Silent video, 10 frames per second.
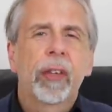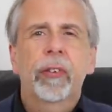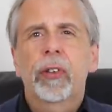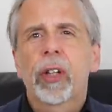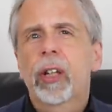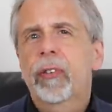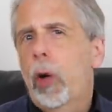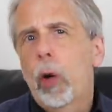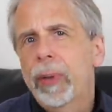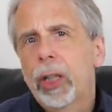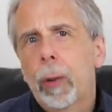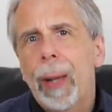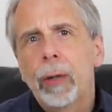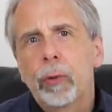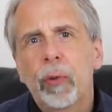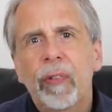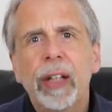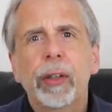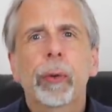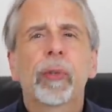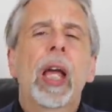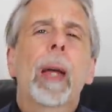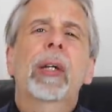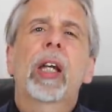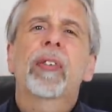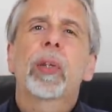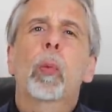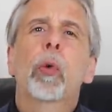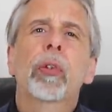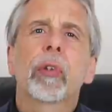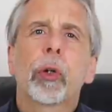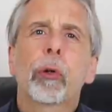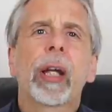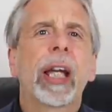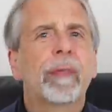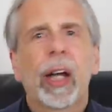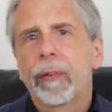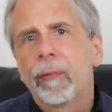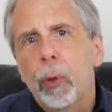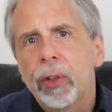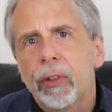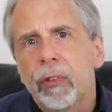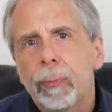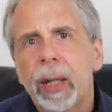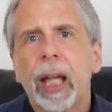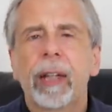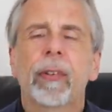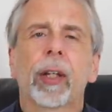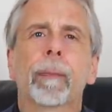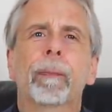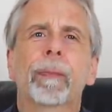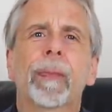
such as opening up outdoor venues, because it wouldn't create that avoidance behaviour.